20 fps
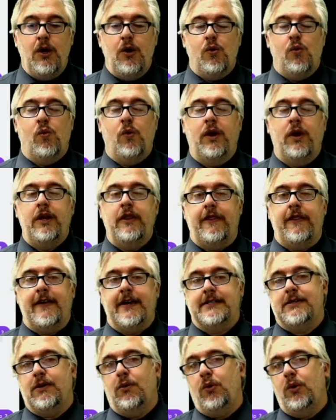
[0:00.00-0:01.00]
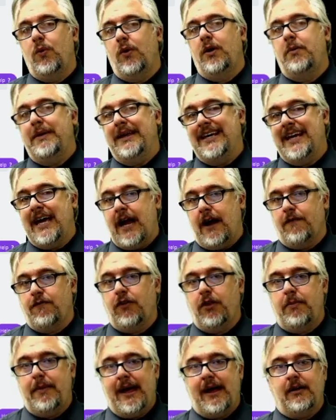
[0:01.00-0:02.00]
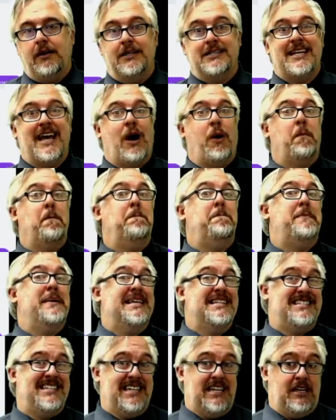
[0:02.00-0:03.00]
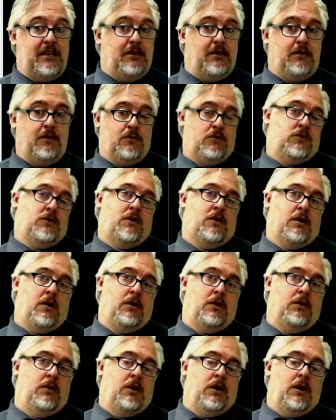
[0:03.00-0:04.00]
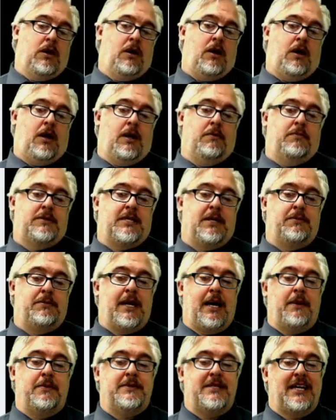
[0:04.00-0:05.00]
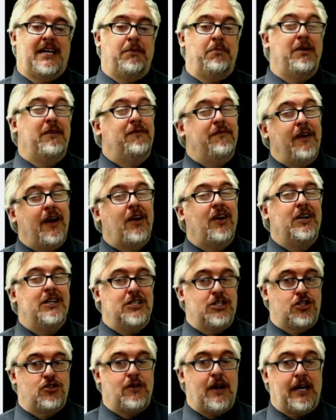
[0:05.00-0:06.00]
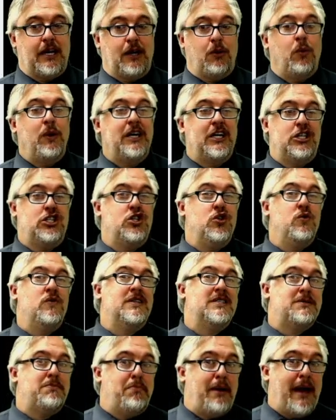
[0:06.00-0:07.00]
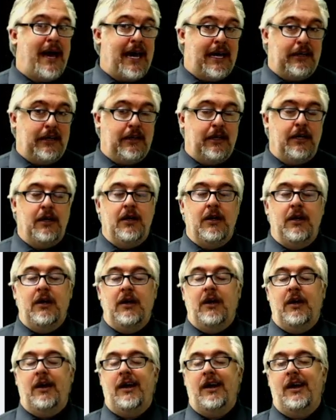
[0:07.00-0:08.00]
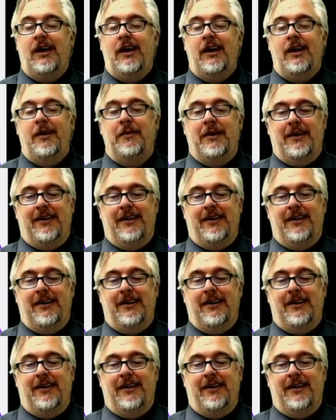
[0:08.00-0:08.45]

One of the things that we want to be careful about is how busy those are. Sometimes they can be very distracting. We could do this badly. I